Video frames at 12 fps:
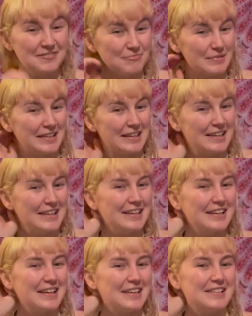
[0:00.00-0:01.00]
Biggie,
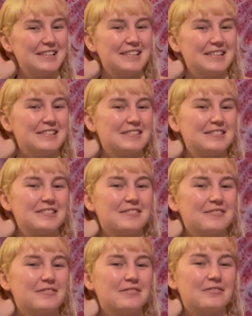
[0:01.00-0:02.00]
he is
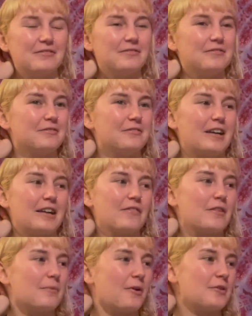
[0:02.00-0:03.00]
one of
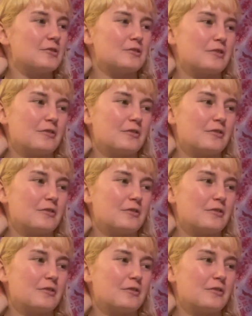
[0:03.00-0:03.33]
the most,